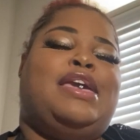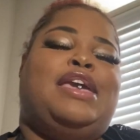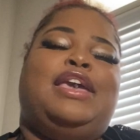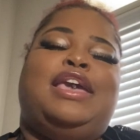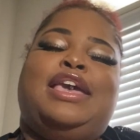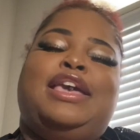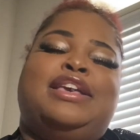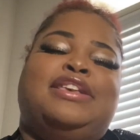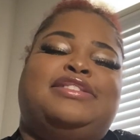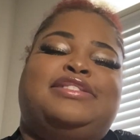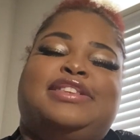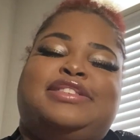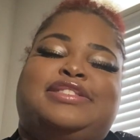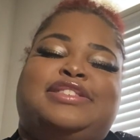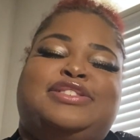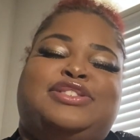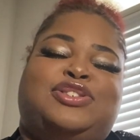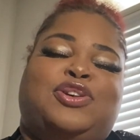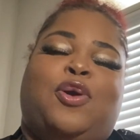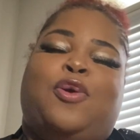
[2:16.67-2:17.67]
he eased us
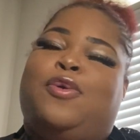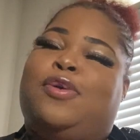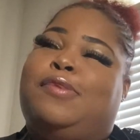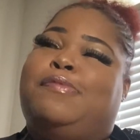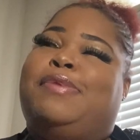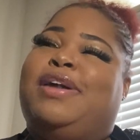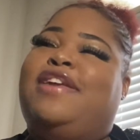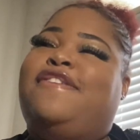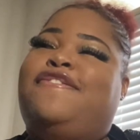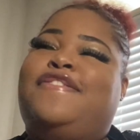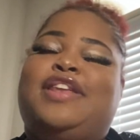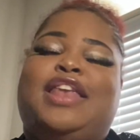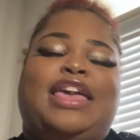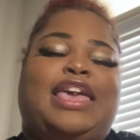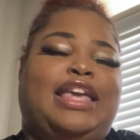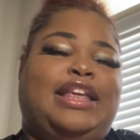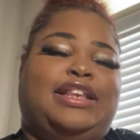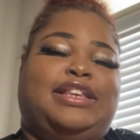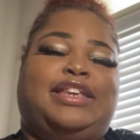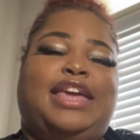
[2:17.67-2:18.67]
into it, but it feel
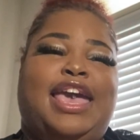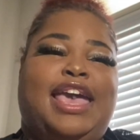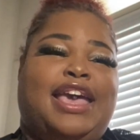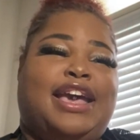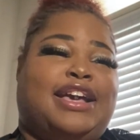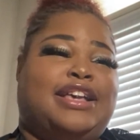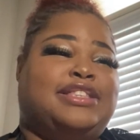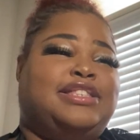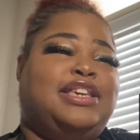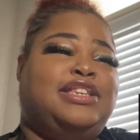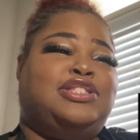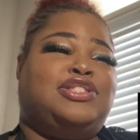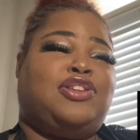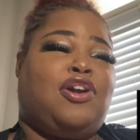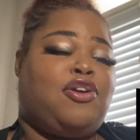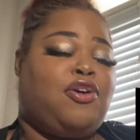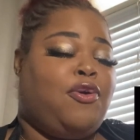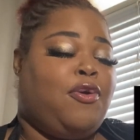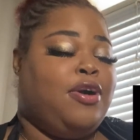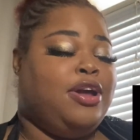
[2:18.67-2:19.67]
like he didn't, cause he
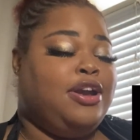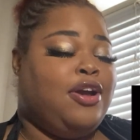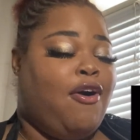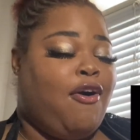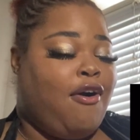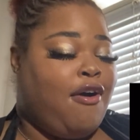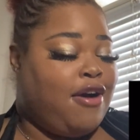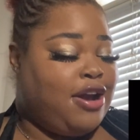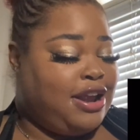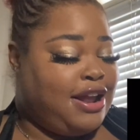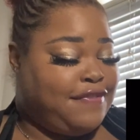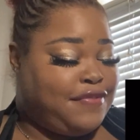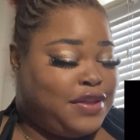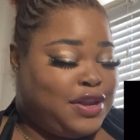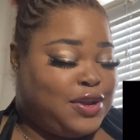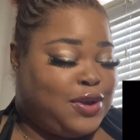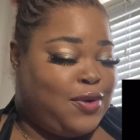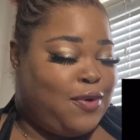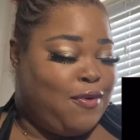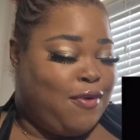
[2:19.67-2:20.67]
start going hard after
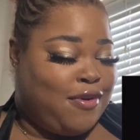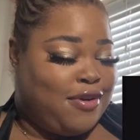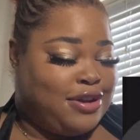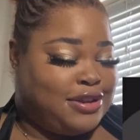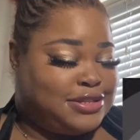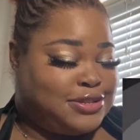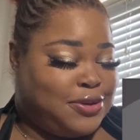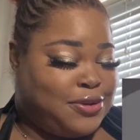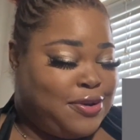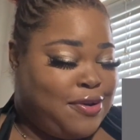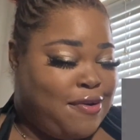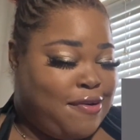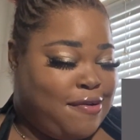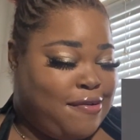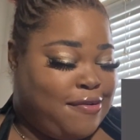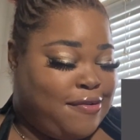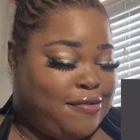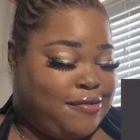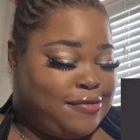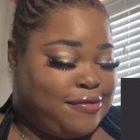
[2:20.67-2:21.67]
the chorus. Hold
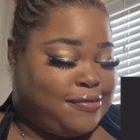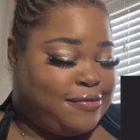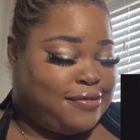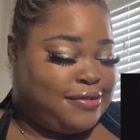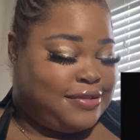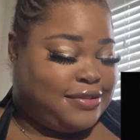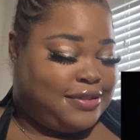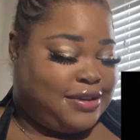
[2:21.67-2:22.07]
on.